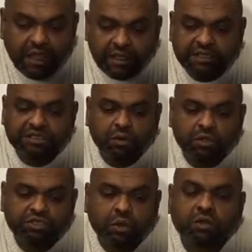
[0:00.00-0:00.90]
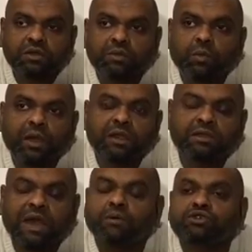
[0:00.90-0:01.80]
it's all
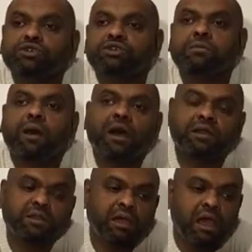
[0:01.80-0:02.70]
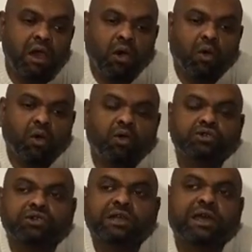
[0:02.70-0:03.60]
down to demand. On
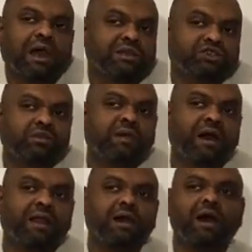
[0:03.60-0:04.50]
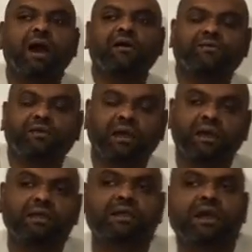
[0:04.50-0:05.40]
to the customer after
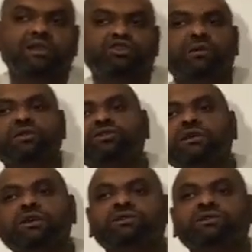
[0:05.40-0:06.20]
customer to the